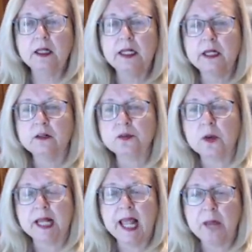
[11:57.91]
Here's
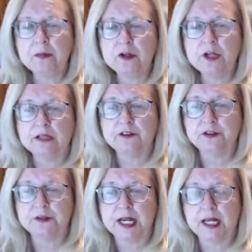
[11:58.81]
what happened
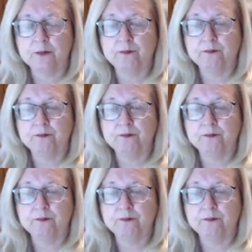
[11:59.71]
yesterday.